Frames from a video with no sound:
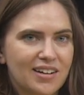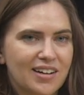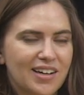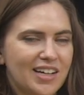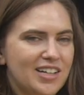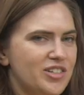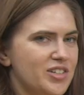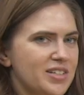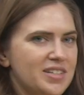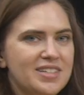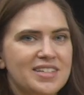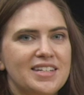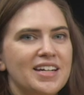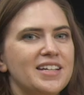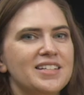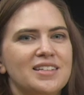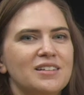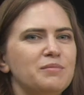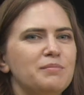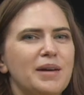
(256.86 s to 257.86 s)
It just
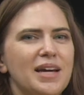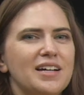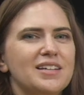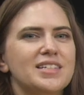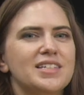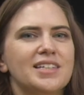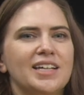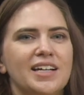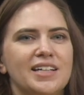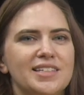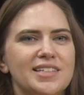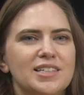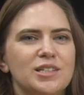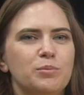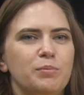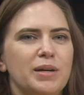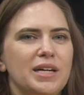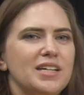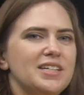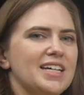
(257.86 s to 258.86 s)
doesn't make sense to
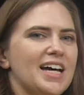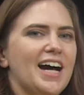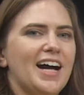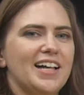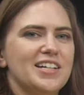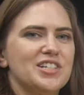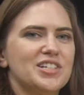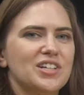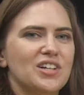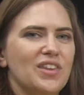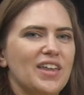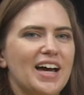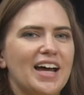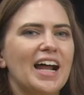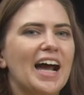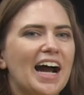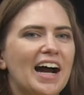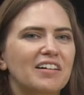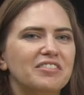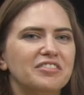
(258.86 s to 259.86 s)
be attached to that
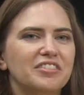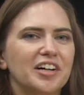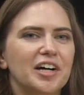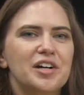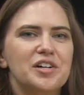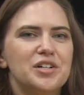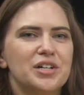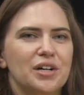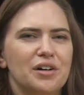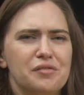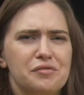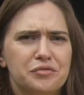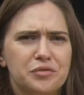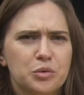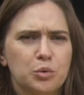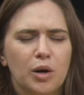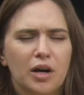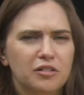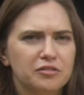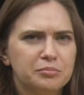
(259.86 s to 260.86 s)
average of
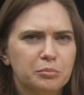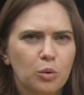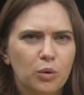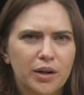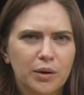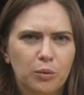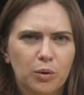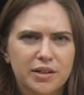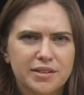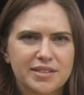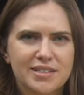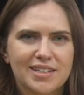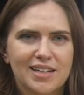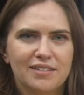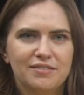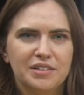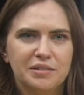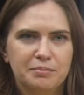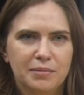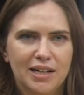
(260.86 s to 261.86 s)

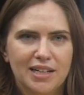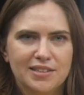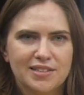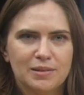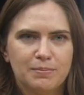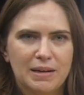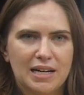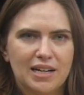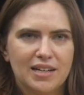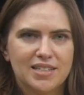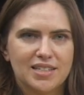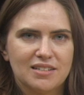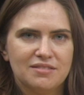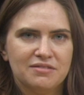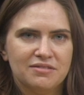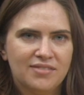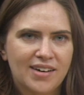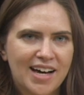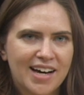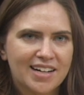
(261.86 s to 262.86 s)
12.17 months because, in
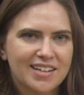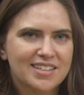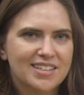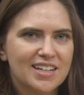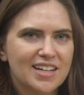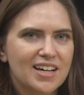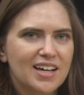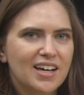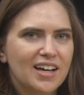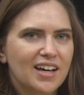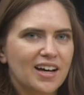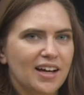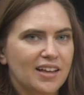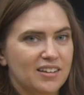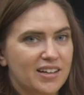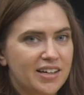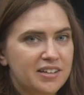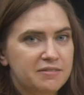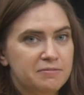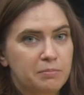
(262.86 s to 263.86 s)
fact, a
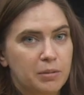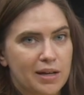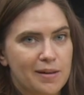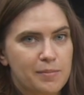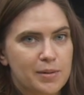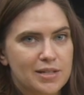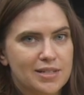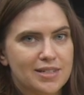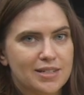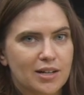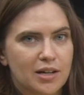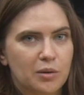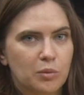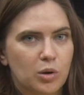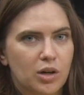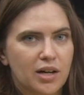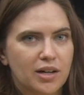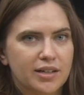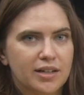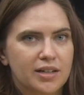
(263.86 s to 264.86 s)
lot of babies start
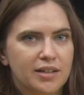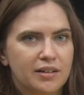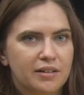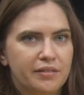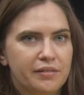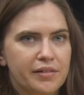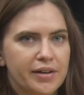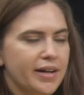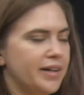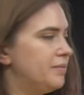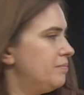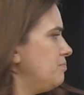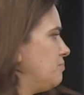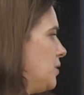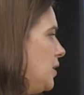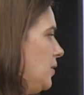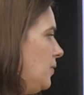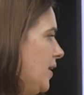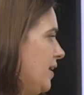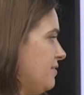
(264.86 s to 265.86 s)
walking at
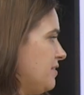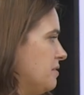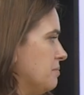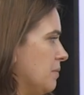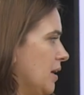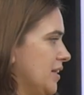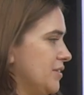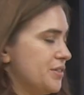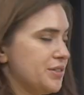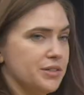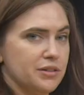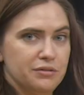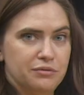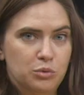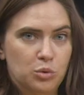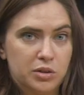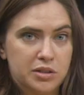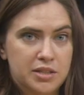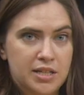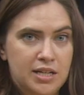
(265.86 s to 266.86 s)
11 months or
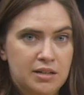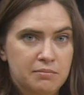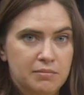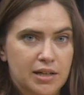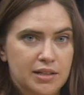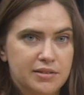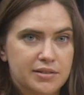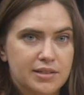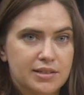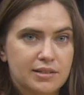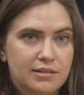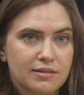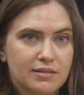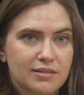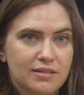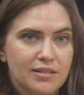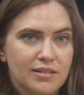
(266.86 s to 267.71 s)
14 months.